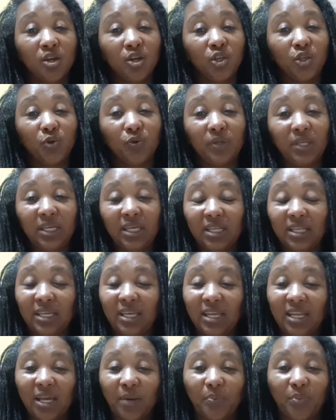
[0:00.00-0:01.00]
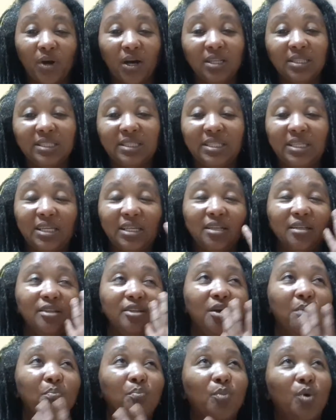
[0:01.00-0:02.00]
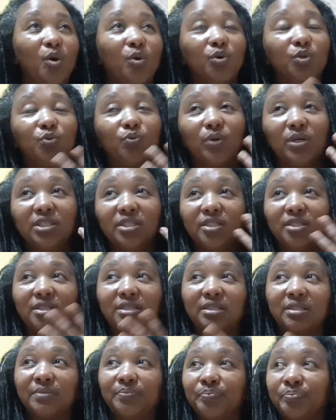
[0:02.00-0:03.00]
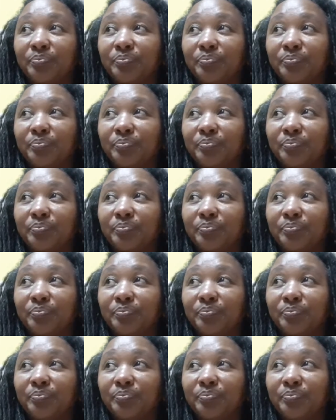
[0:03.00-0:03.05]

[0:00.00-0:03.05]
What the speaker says: You would eat guinep until your mouth was